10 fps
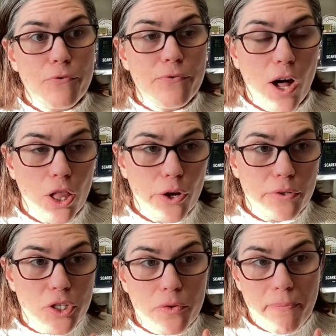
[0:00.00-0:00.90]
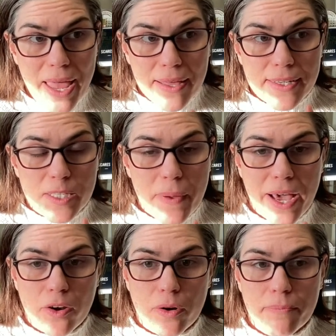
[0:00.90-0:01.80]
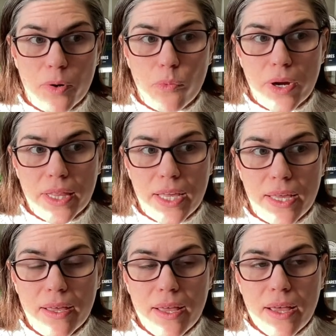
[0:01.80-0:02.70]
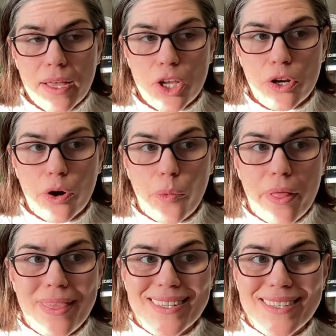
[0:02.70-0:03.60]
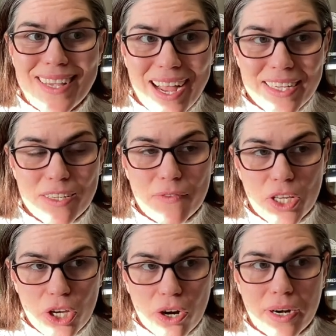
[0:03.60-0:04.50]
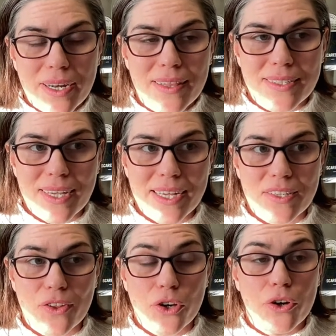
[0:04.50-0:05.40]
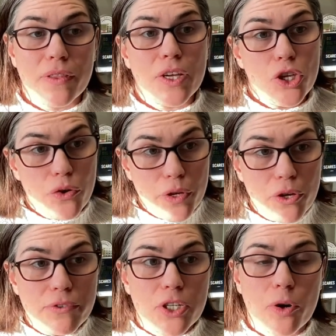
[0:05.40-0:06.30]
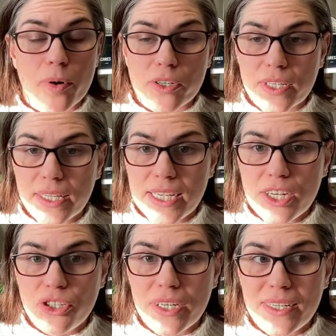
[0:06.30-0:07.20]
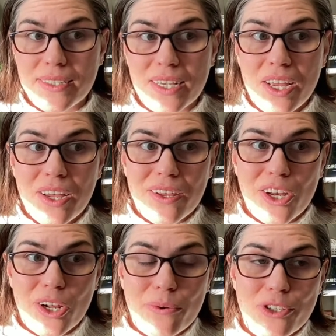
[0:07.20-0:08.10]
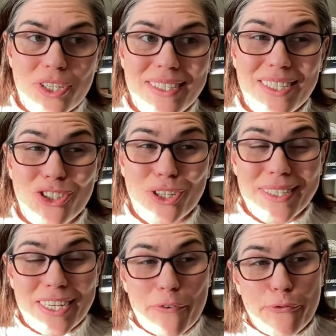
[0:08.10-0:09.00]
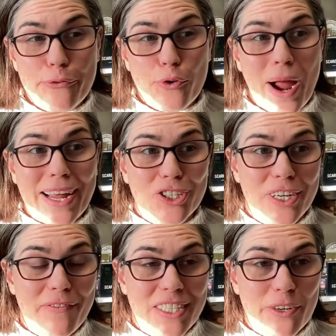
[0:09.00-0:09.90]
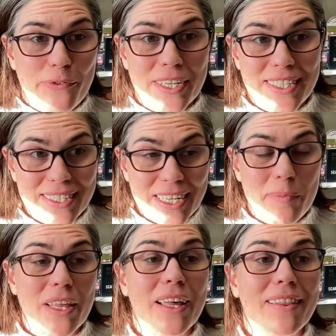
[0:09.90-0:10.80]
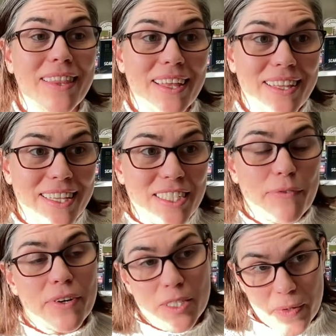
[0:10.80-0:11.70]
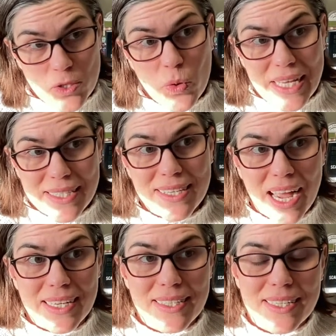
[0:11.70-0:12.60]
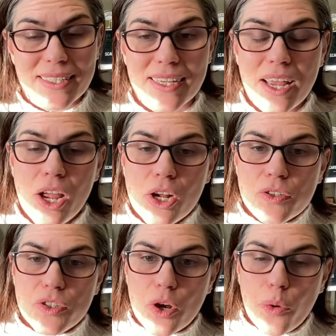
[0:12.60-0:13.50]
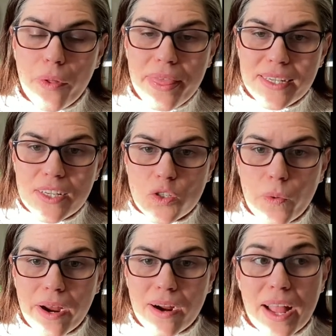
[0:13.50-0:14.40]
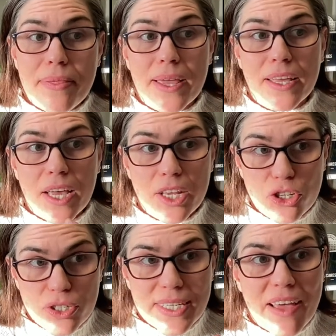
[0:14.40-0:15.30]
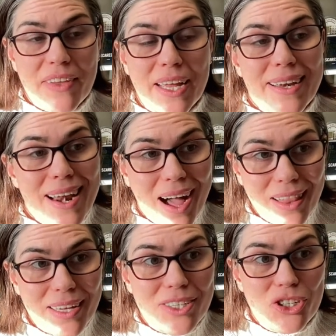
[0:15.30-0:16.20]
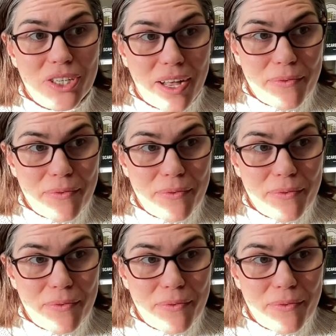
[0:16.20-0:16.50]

follow to make this pattern, but really, you know, the size of the yarn and the size of the hook that you use and your personal tension is, you know, just just a fraction of a difference is going to be the, the difference between sizes. So this is where I think just having a knowledge